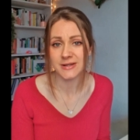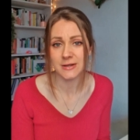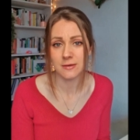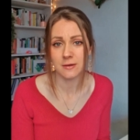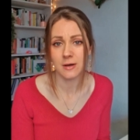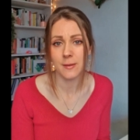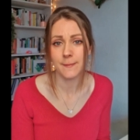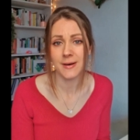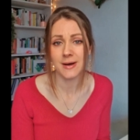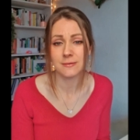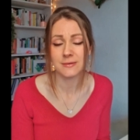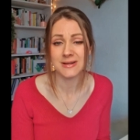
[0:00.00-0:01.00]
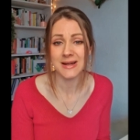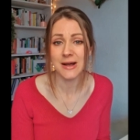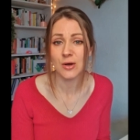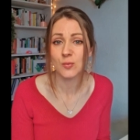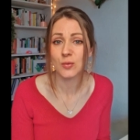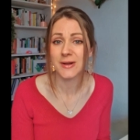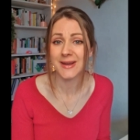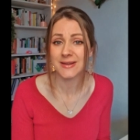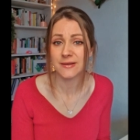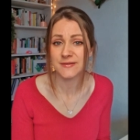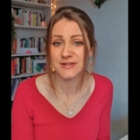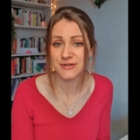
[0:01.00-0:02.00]
they talk about the
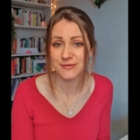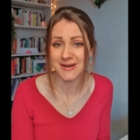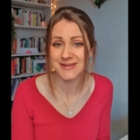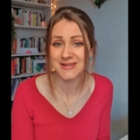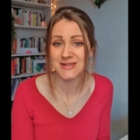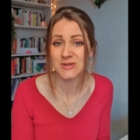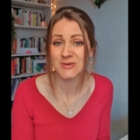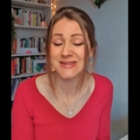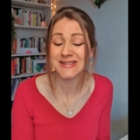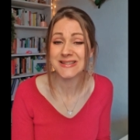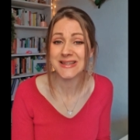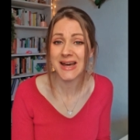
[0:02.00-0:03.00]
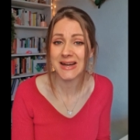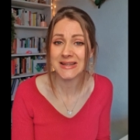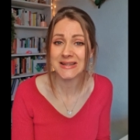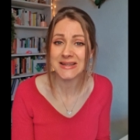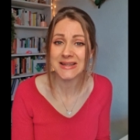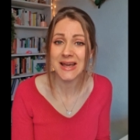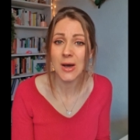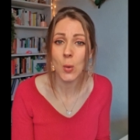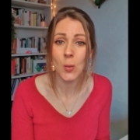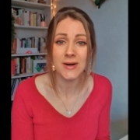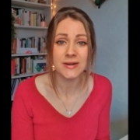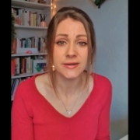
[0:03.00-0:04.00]
accumulative stress. So this is the idea
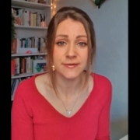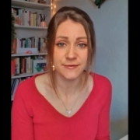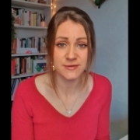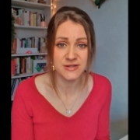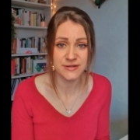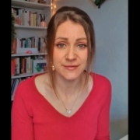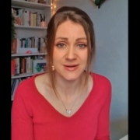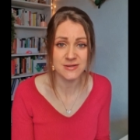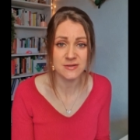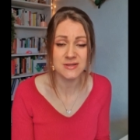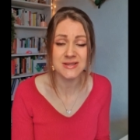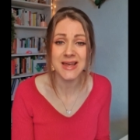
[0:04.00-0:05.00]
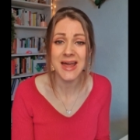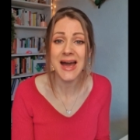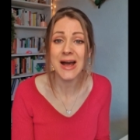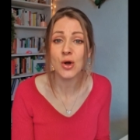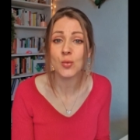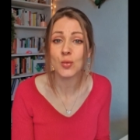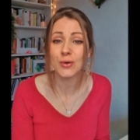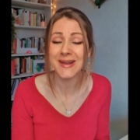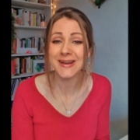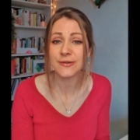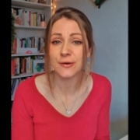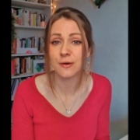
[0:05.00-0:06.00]
where different stressors they
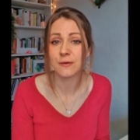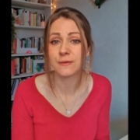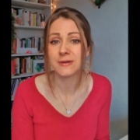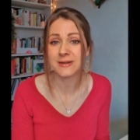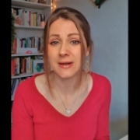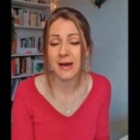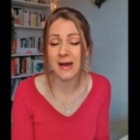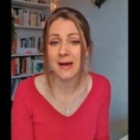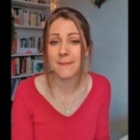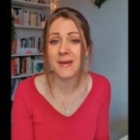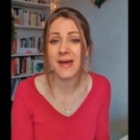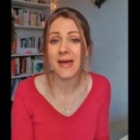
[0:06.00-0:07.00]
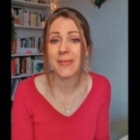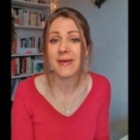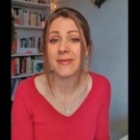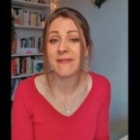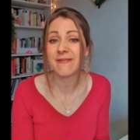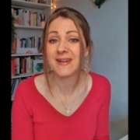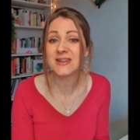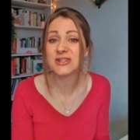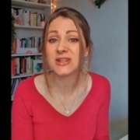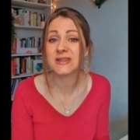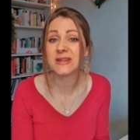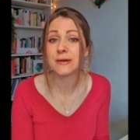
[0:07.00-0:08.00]
accumulate over time and then
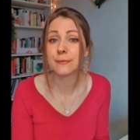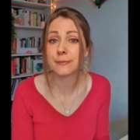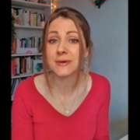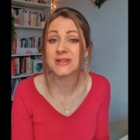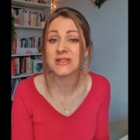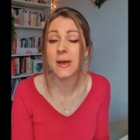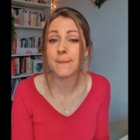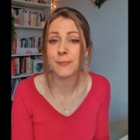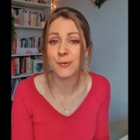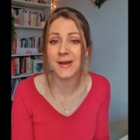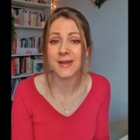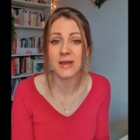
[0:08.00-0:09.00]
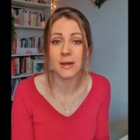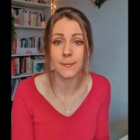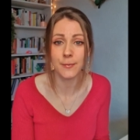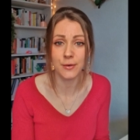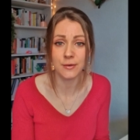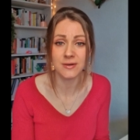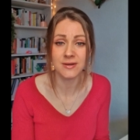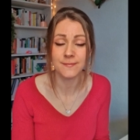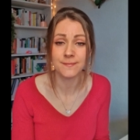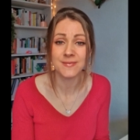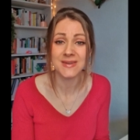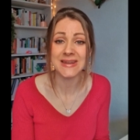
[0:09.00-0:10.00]
eventually they reach a breaking point.
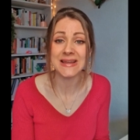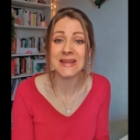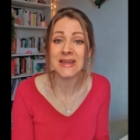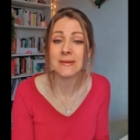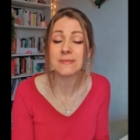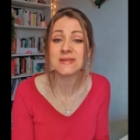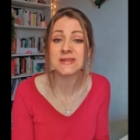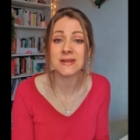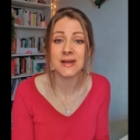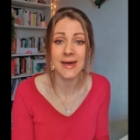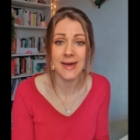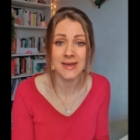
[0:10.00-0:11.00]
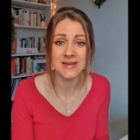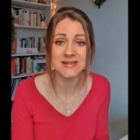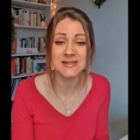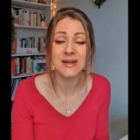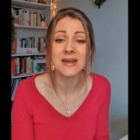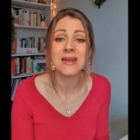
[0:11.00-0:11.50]
In Kim's case,